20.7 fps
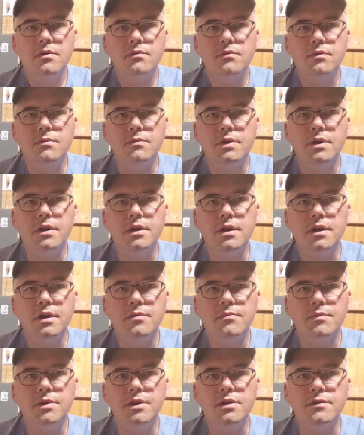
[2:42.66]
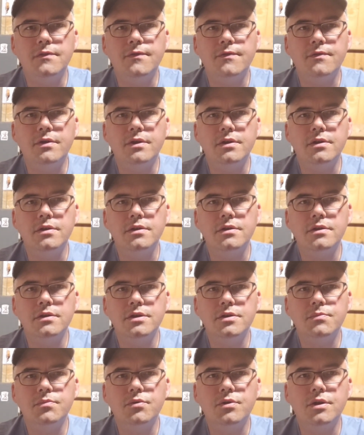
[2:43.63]
We went ahead and made the front
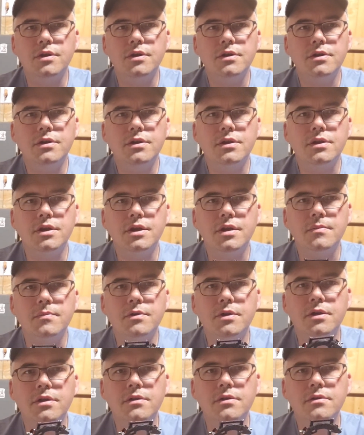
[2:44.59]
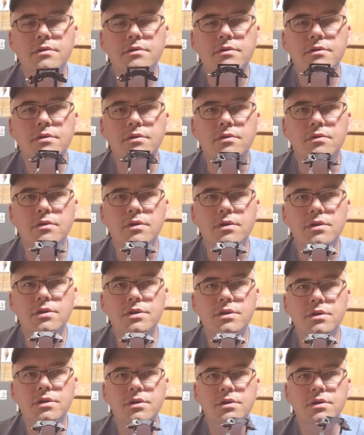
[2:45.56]
springs the same color,
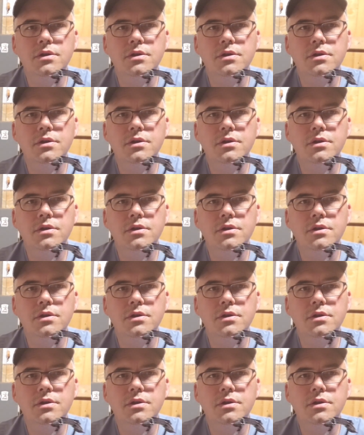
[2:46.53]
orange.